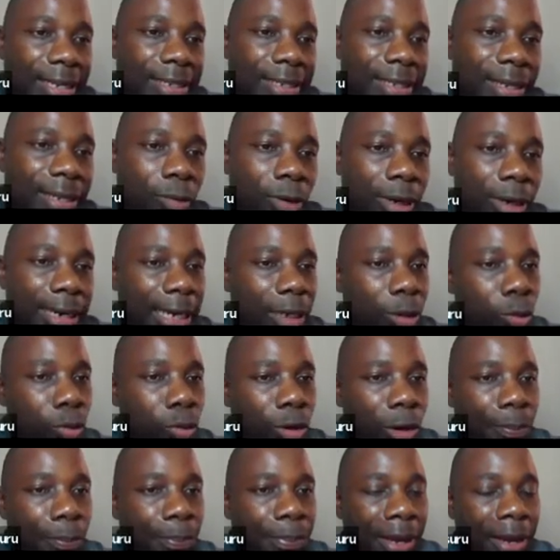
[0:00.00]
is the one that you will
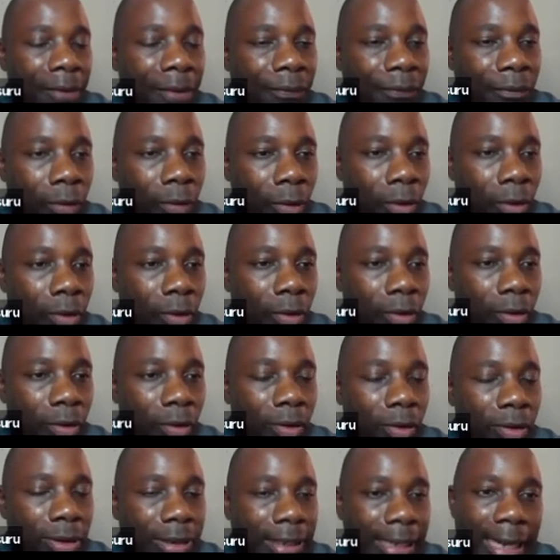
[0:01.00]
not pay for.
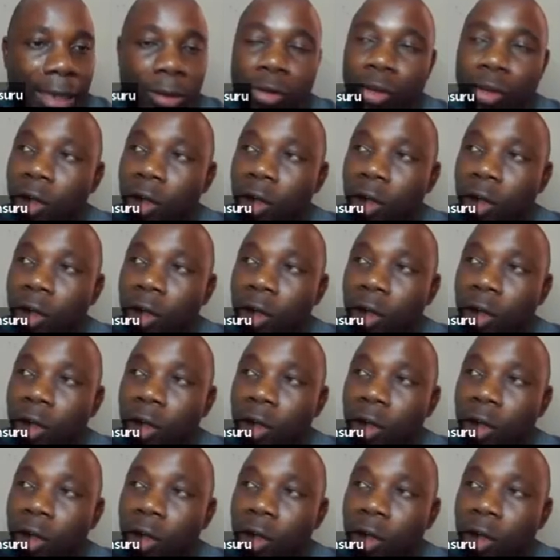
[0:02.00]
That you